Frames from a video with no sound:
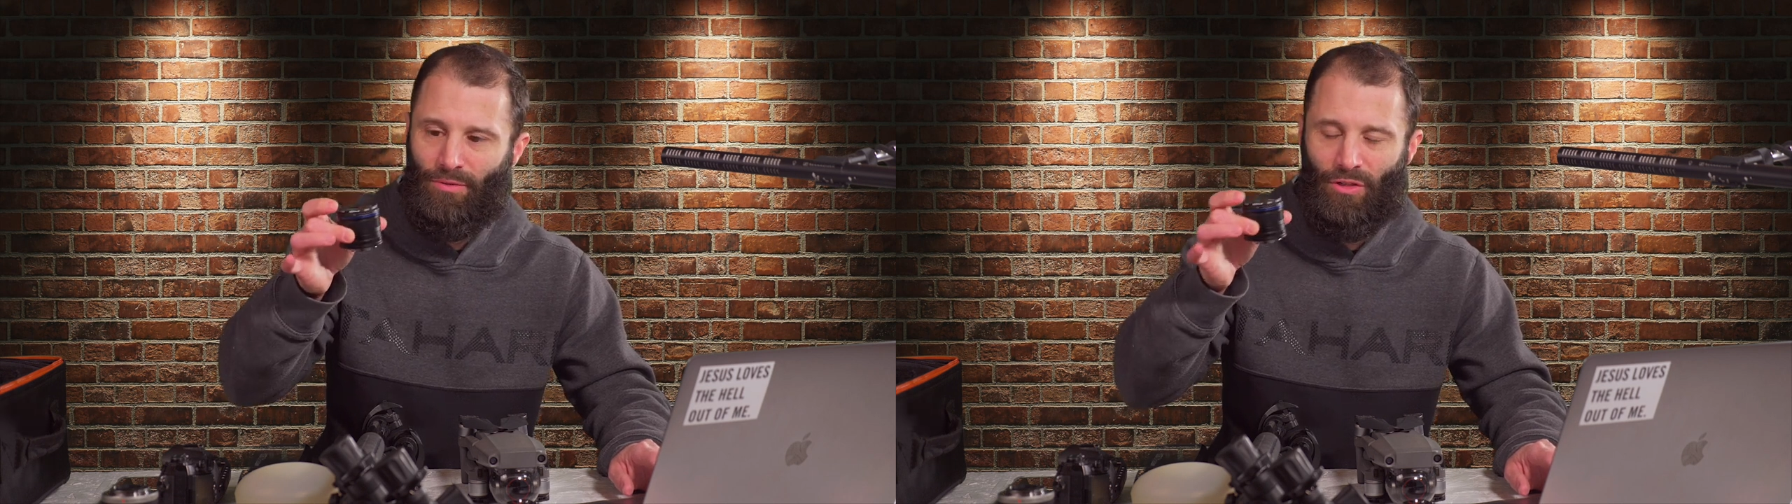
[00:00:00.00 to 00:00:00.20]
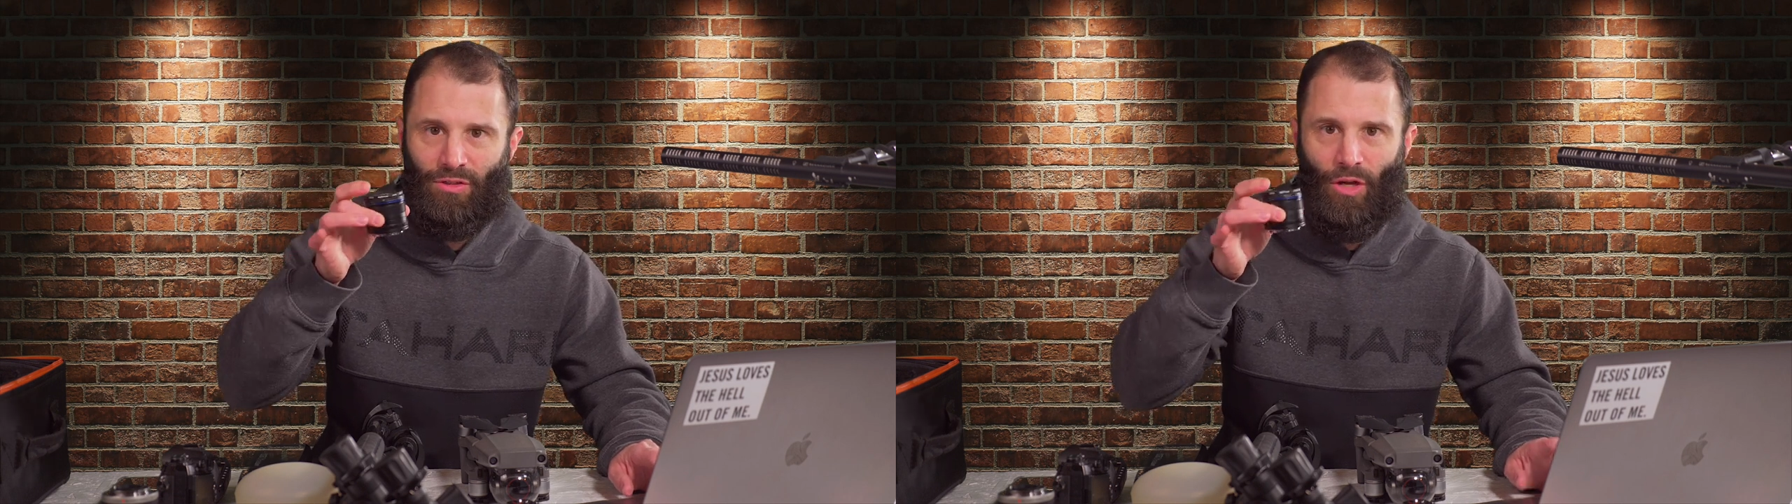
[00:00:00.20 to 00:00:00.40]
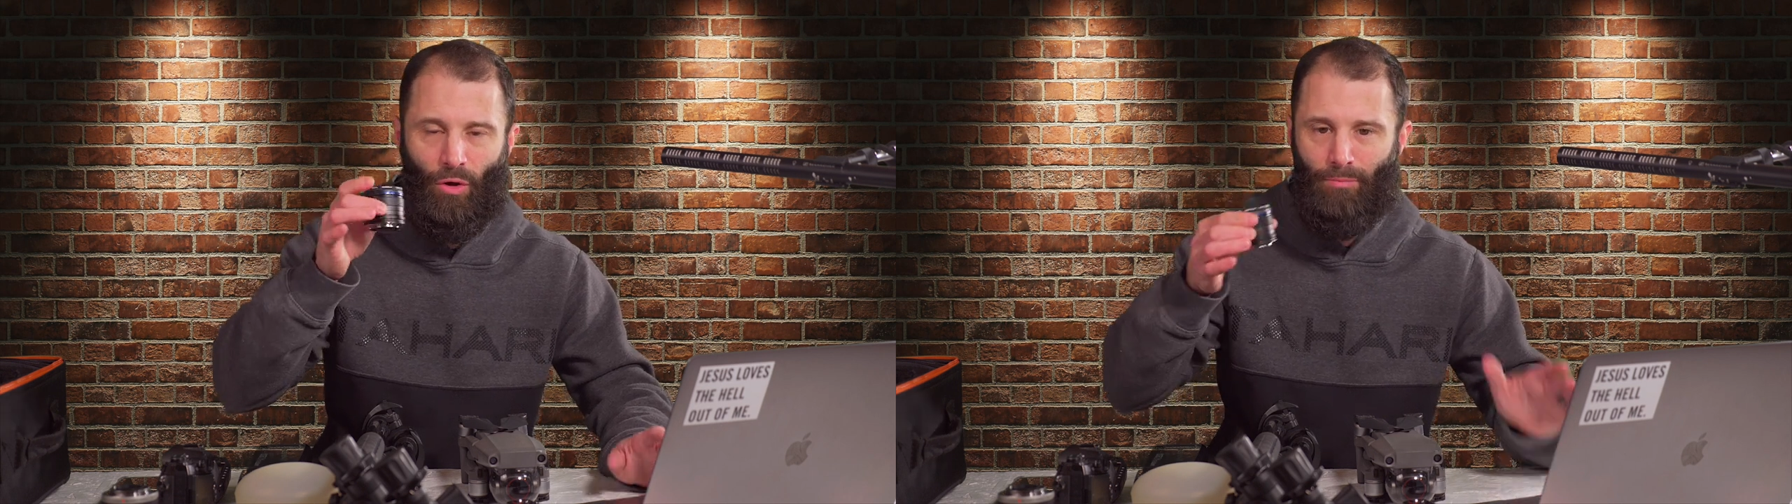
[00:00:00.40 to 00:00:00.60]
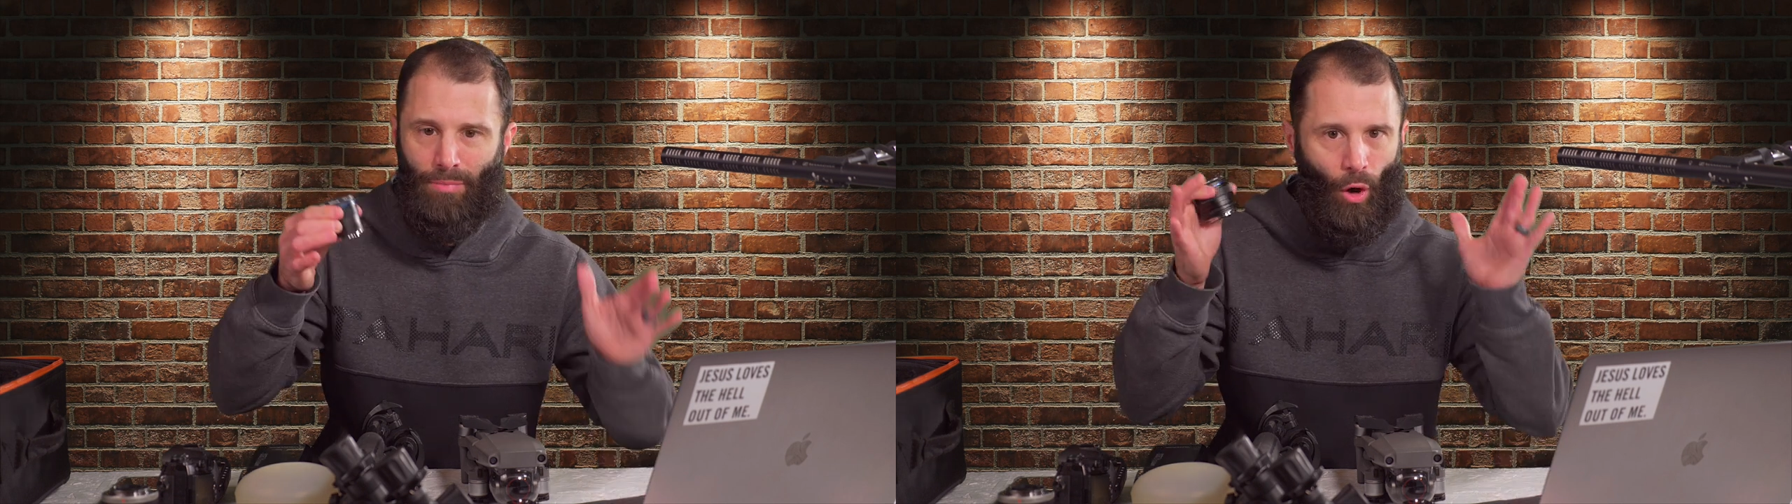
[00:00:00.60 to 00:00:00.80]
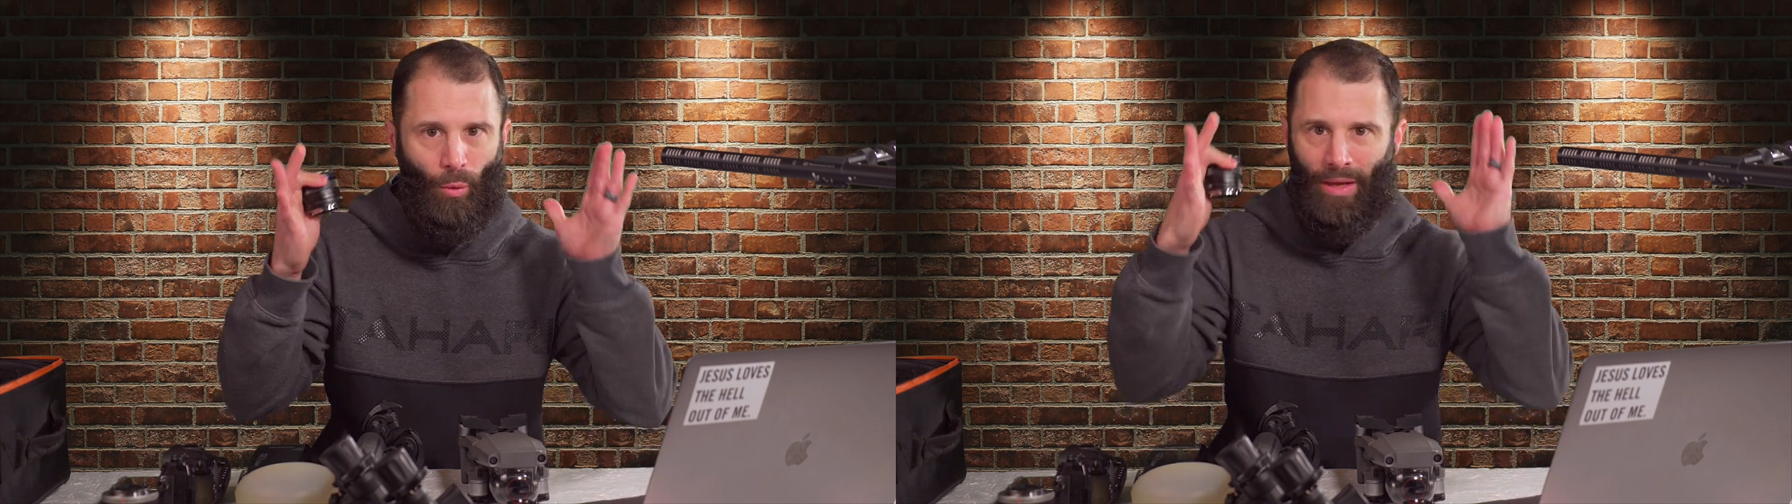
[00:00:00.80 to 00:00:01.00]
There's no
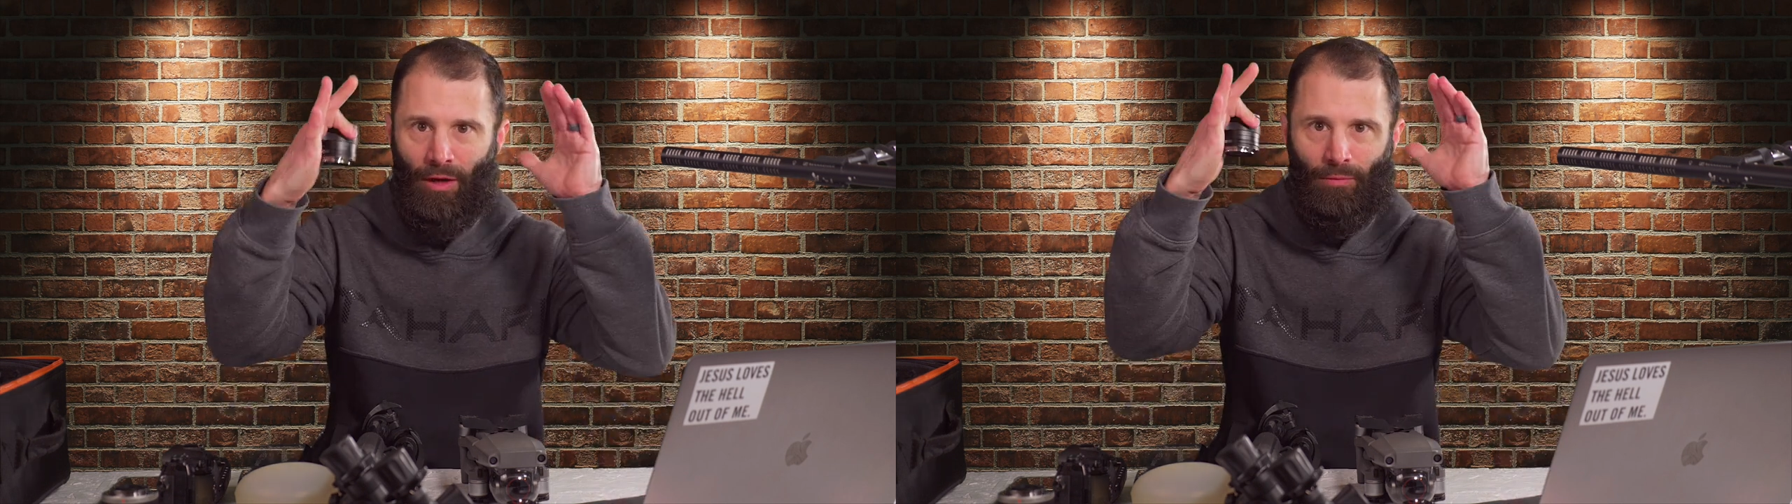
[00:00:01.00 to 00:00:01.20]
bowing